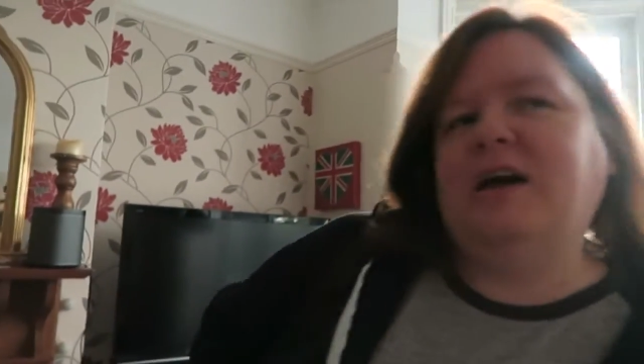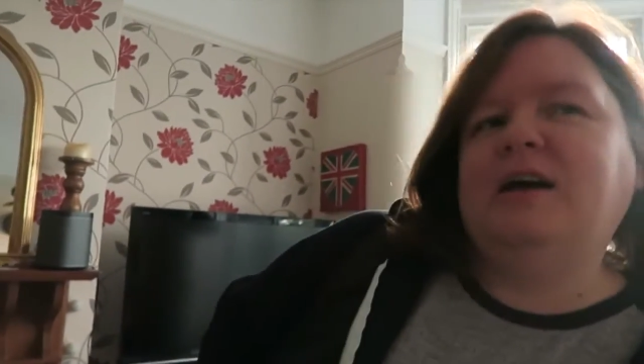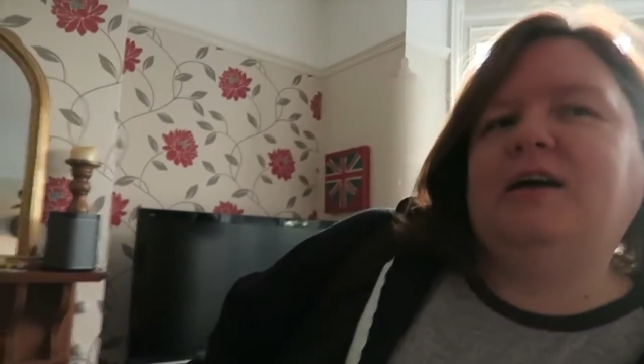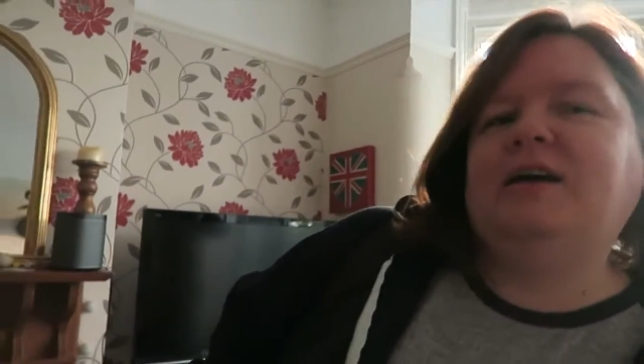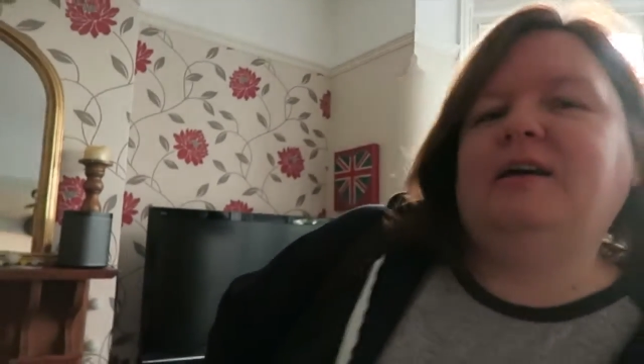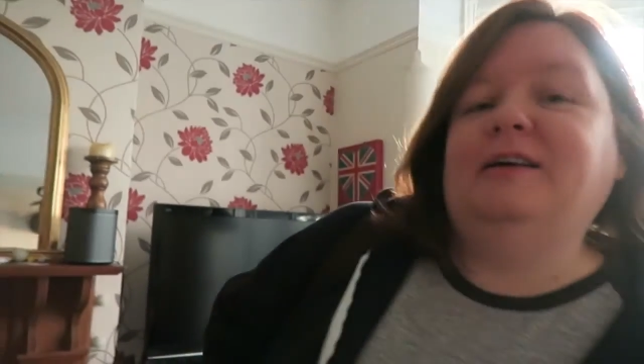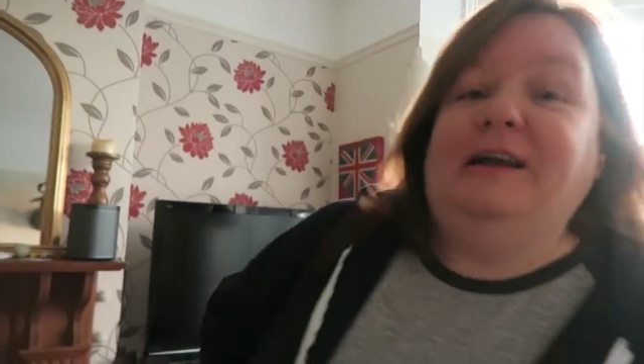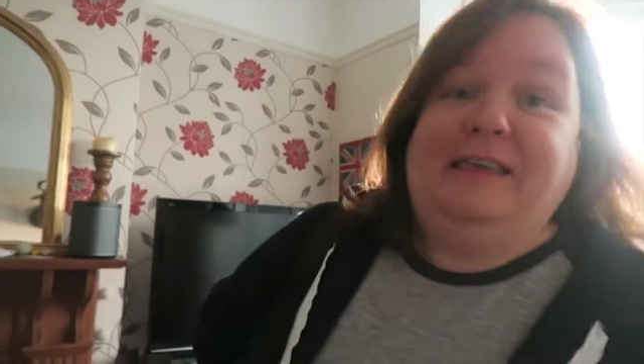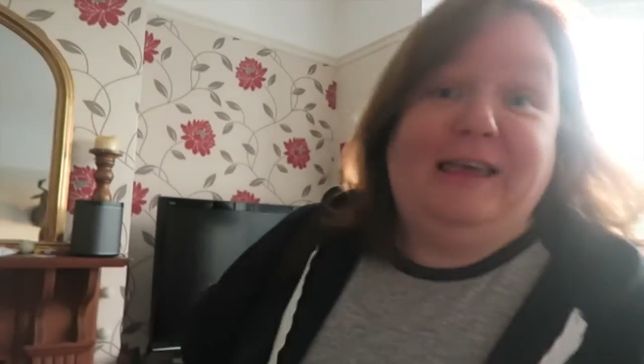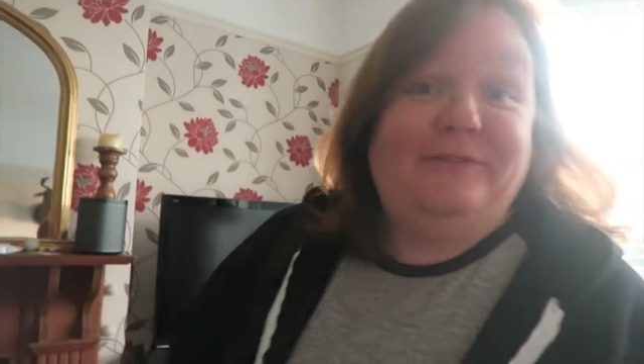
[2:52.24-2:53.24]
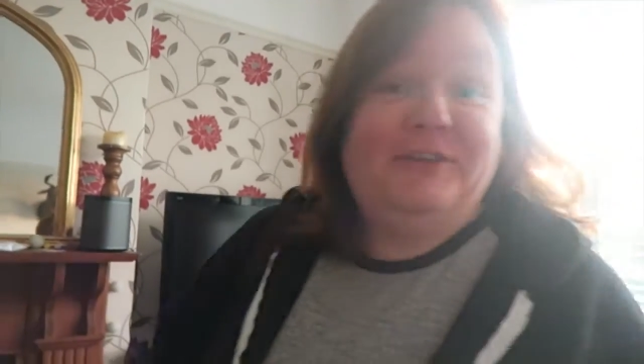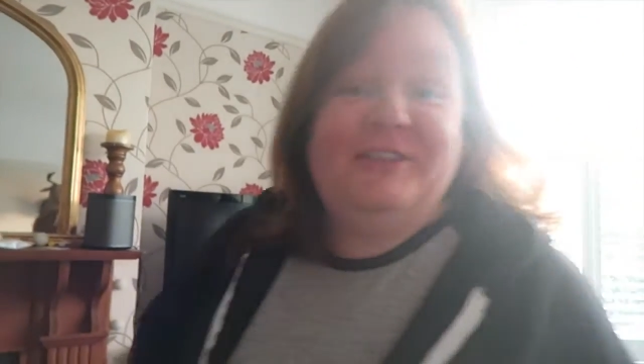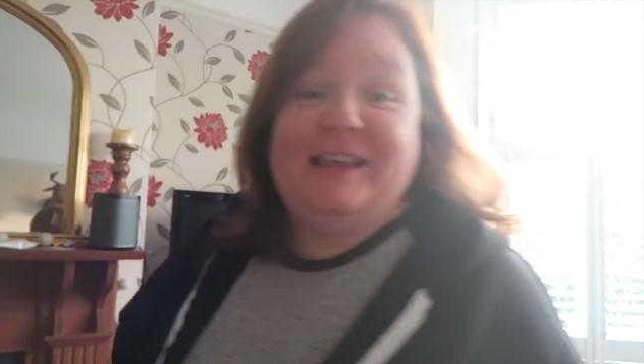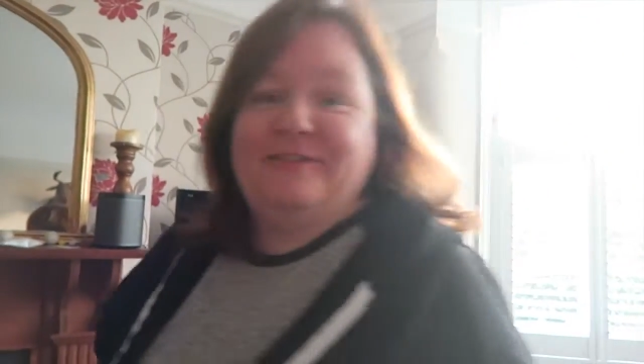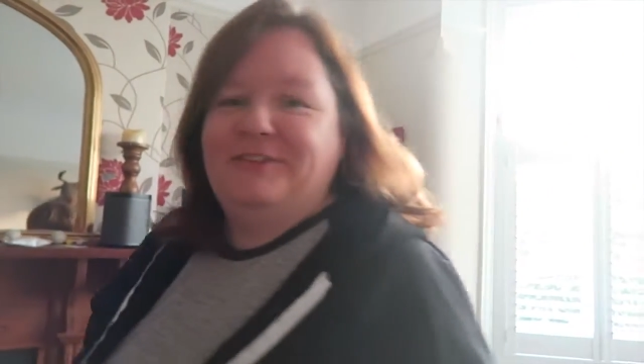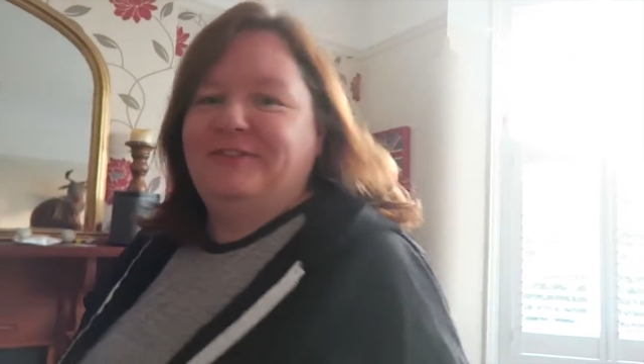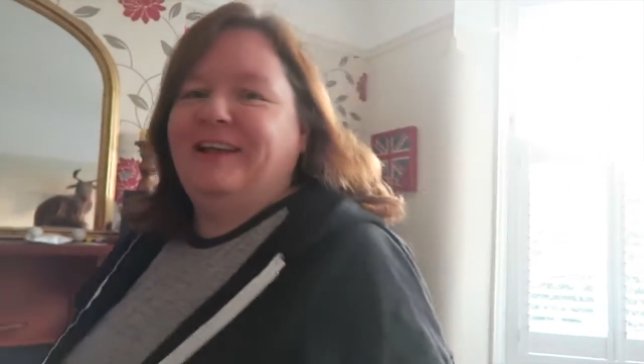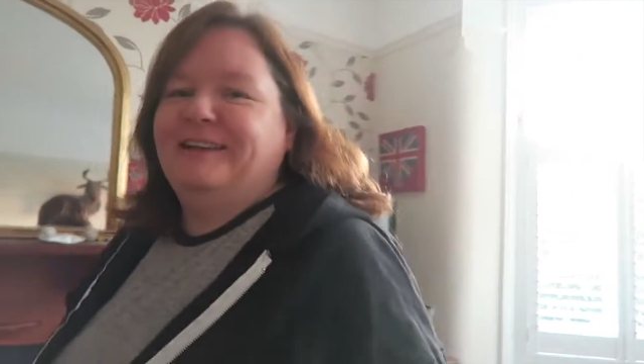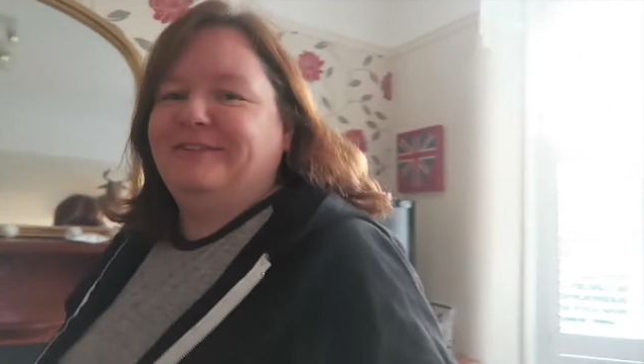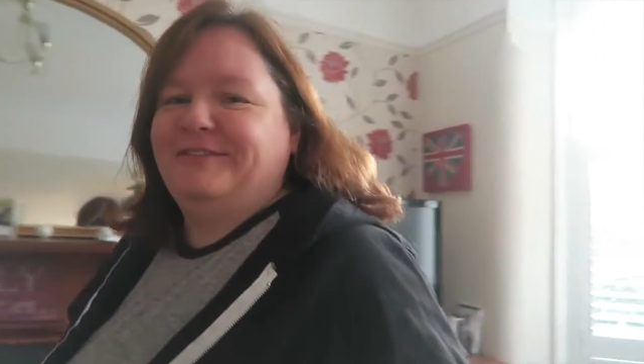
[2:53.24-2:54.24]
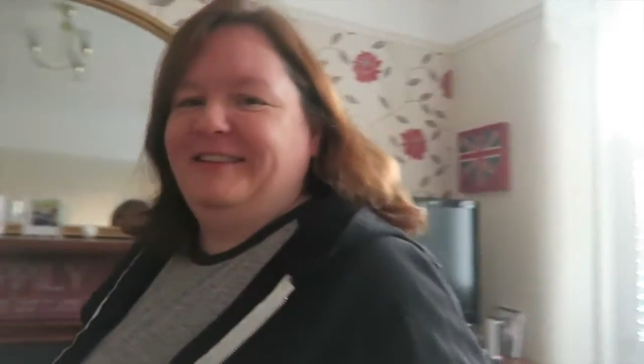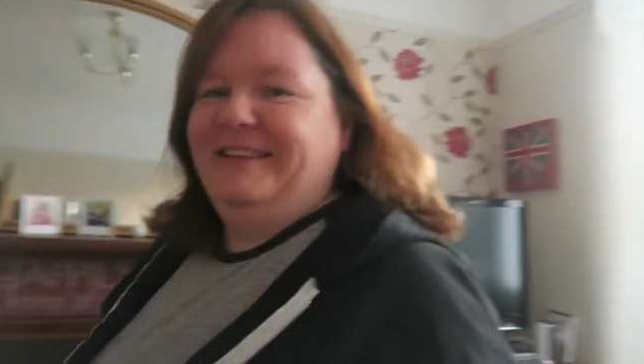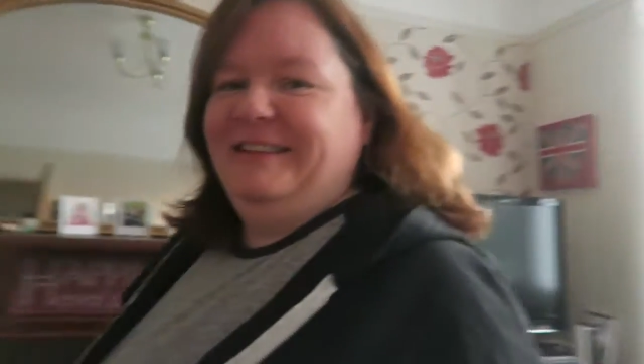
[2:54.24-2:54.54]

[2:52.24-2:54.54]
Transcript: I gave you the gift of life.